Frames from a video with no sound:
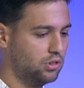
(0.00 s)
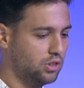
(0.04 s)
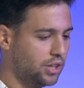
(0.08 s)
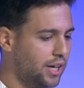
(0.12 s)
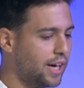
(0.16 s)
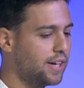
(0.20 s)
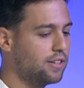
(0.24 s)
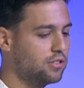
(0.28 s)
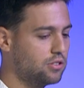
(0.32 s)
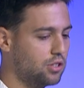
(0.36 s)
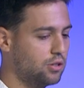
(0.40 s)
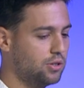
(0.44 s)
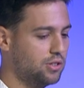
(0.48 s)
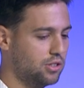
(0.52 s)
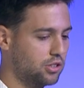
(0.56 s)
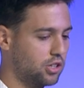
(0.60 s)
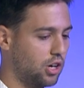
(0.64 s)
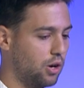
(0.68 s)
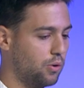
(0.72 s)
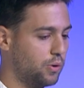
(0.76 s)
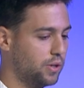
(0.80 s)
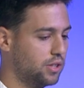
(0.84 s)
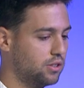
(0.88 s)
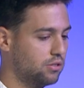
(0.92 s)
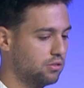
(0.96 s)
Okay, so it's
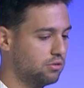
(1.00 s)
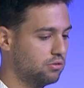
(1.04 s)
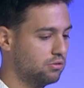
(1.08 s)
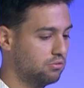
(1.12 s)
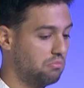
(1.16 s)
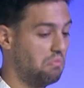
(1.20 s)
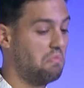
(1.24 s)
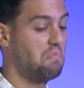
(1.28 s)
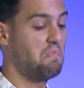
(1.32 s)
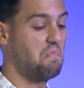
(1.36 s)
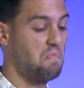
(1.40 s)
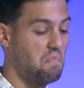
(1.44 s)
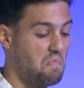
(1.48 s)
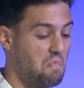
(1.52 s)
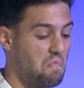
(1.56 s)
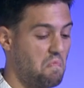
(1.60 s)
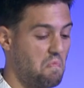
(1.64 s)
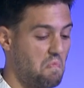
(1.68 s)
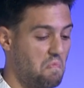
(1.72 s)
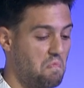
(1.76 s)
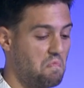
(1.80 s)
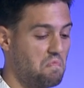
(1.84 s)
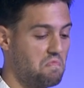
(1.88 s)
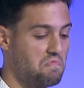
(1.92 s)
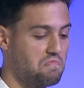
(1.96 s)
going. Da, da,
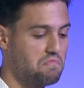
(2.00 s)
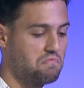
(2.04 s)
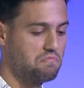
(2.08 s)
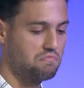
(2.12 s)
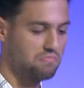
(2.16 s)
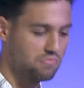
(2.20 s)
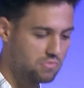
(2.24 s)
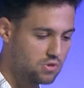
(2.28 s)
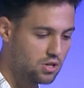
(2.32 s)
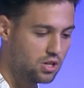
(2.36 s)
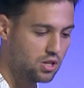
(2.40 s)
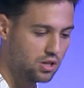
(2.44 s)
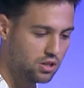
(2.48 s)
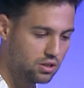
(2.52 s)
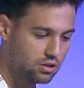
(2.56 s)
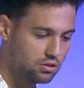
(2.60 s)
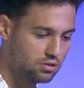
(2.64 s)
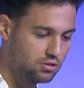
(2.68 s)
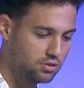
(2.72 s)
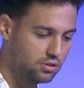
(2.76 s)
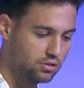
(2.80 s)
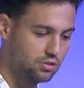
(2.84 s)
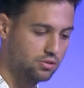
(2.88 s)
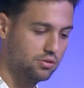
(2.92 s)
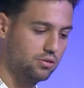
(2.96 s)
da.
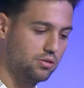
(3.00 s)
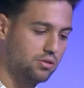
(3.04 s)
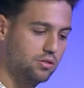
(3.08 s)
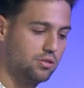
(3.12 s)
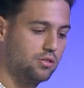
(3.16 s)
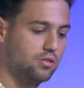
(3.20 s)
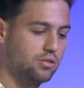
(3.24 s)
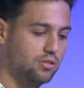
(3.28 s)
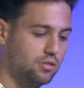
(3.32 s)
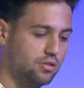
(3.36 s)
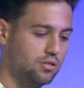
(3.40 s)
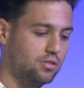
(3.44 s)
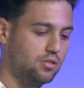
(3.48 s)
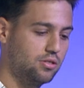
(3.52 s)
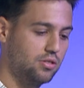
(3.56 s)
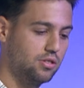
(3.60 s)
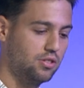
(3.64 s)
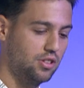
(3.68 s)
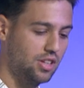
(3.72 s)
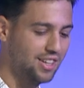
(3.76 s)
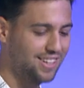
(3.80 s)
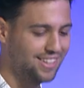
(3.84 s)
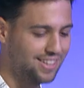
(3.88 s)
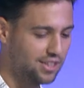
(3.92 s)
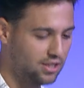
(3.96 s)
Uh, right.
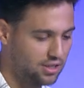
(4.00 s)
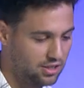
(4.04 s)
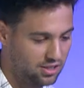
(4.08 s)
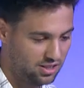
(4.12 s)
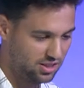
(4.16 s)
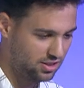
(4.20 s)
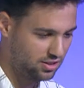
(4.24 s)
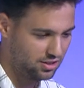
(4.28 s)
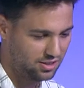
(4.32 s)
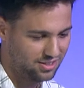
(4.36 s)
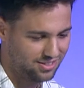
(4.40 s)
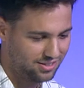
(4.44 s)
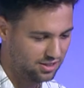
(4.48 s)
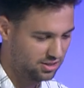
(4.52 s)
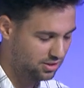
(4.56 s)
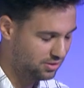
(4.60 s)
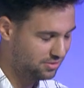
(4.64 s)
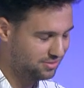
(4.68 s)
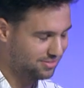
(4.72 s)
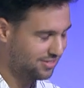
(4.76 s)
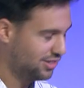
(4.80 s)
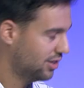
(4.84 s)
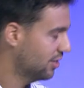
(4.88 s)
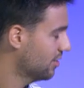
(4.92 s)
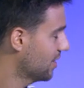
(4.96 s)
yeah.
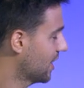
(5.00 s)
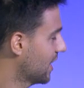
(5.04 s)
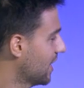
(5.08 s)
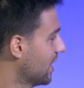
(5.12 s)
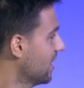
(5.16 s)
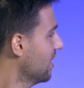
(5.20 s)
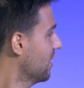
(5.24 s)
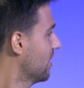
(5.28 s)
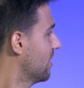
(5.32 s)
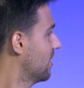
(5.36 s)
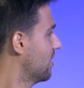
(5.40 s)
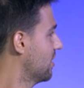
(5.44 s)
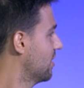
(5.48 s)
Okay.